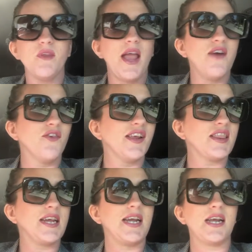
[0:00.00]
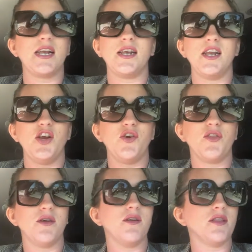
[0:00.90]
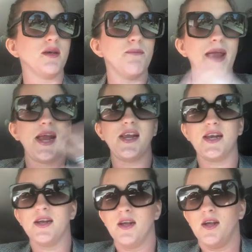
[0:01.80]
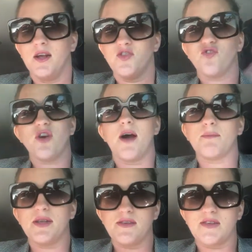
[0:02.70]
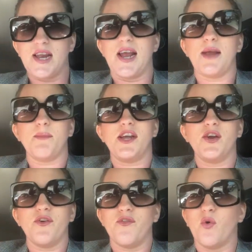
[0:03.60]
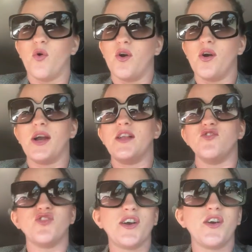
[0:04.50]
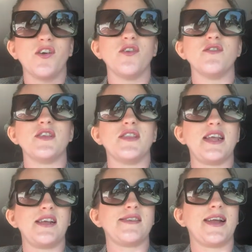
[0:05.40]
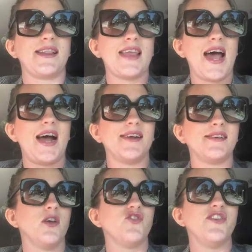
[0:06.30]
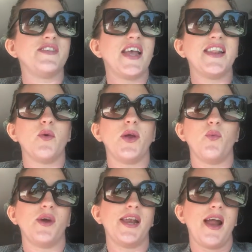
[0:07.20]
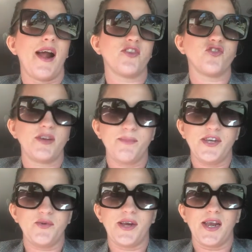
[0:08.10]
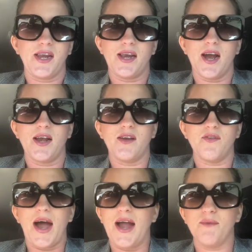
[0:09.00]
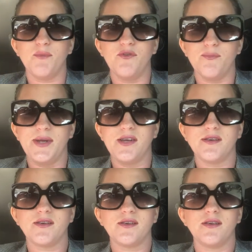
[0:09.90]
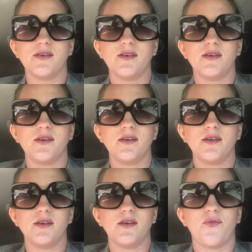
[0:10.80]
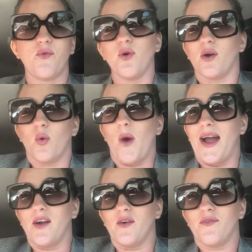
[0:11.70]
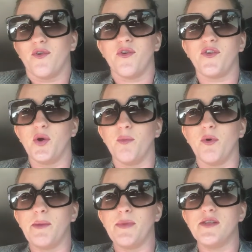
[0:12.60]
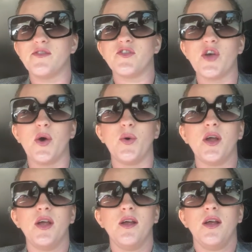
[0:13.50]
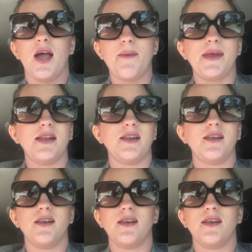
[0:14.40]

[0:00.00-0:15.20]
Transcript: everything and, you know, the, the main traumas that I am here for and triggers and things like that. She said that we wouldn't actually be doing any kind of eye movement for a while, for a few appointments. So, I mean,